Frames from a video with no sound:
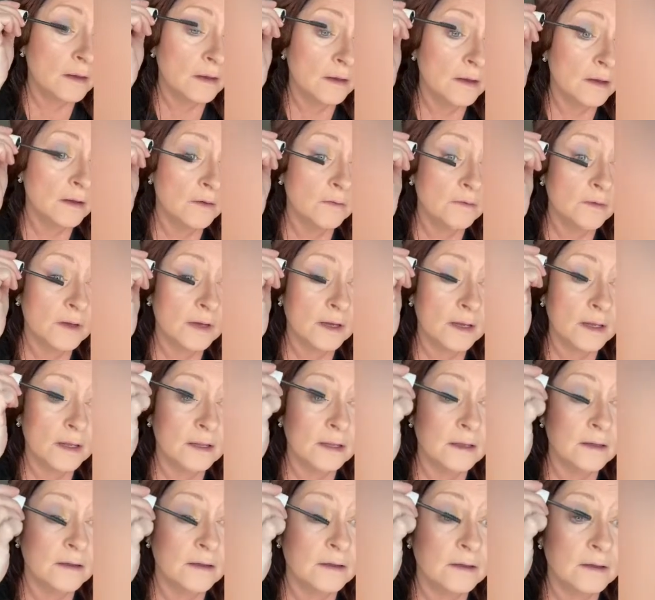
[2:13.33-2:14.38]
Okay,
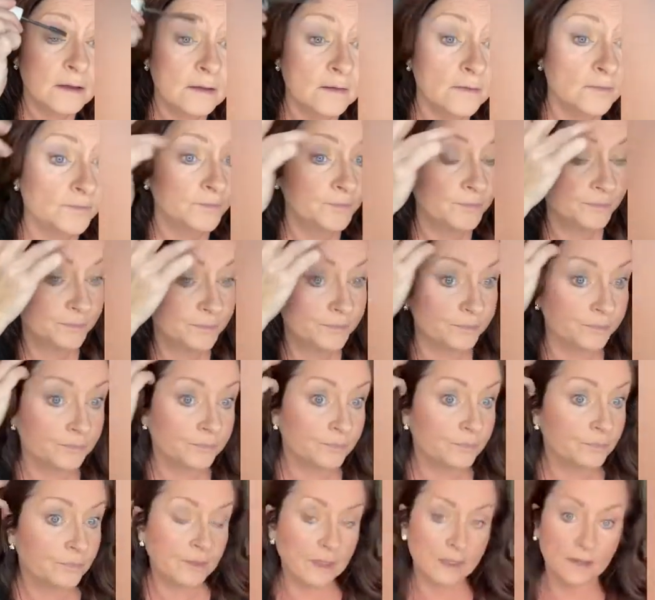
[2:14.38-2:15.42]

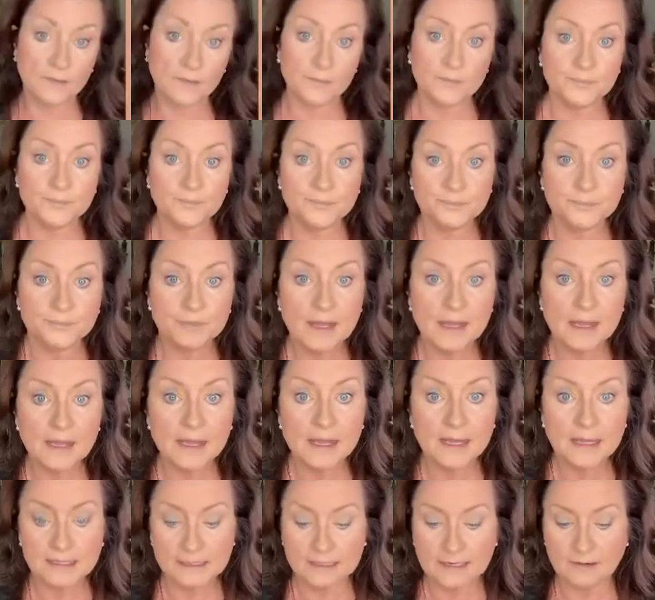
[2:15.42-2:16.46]
now
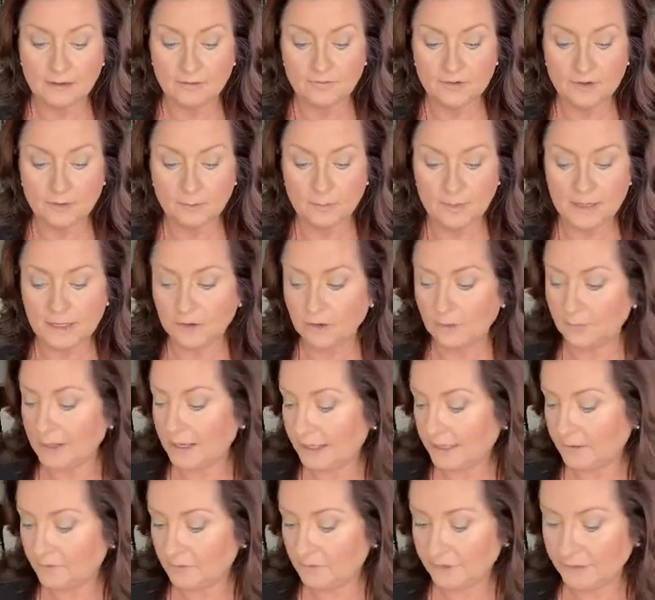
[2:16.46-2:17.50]
I feel better
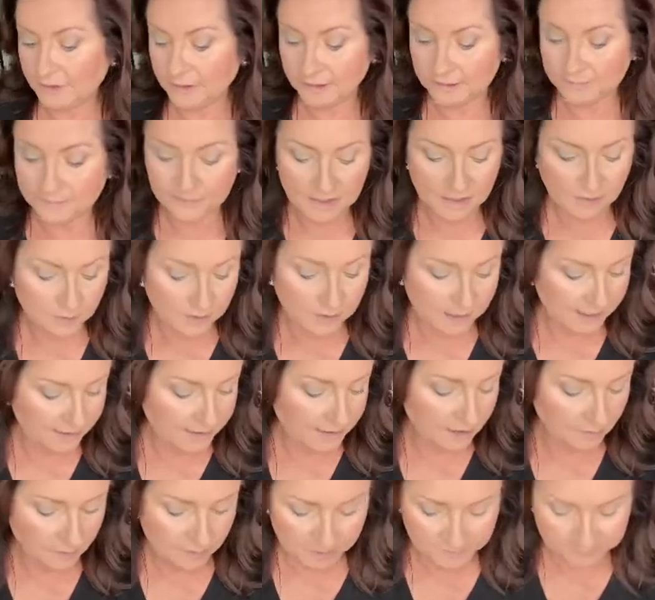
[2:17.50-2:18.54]
about everything. Okay,
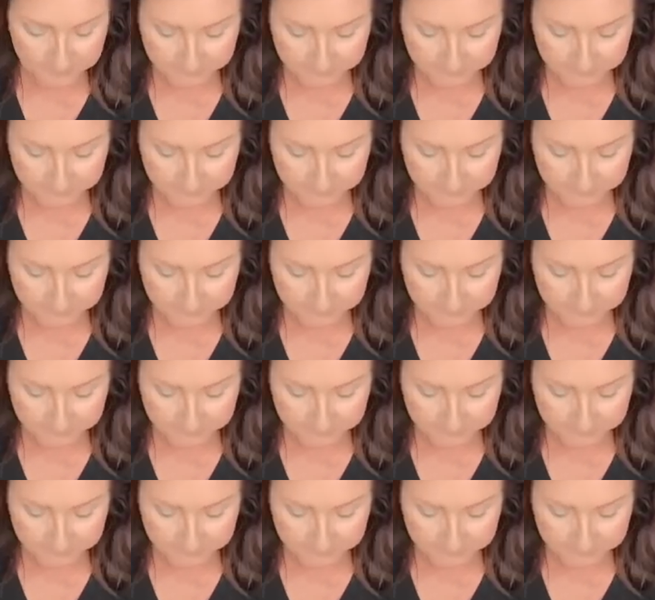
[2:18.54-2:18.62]
here we go.